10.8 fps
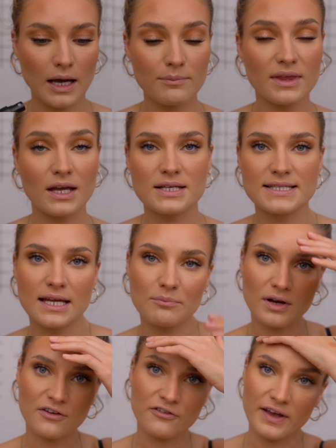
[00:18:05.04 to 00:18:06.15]
I'm then gonna set
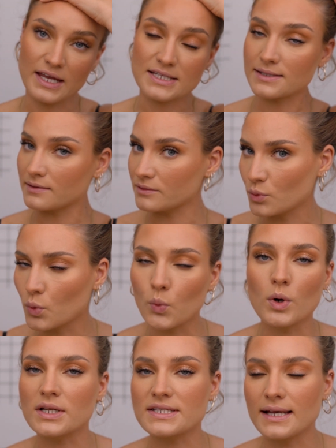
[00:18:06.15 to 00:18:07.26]
my face
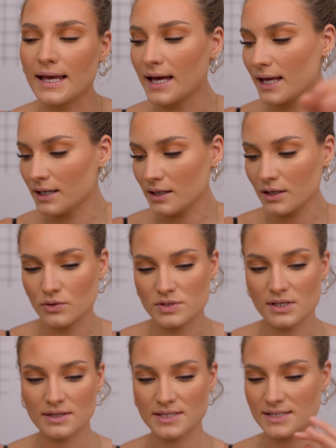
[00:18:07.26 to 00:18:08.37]
once again
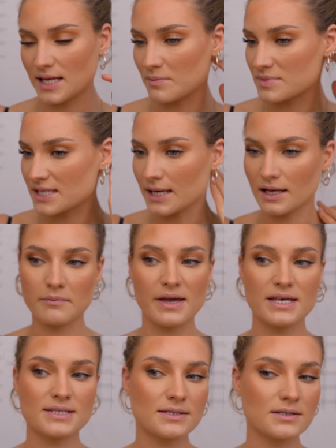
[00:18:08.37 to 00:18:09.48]
using the same setting
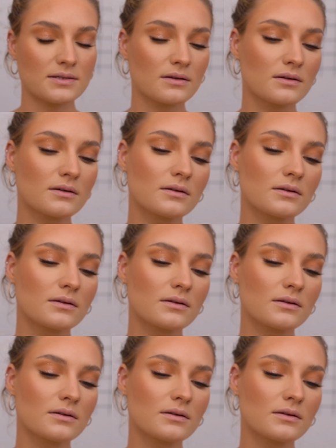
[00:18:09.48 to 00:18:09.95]
mist.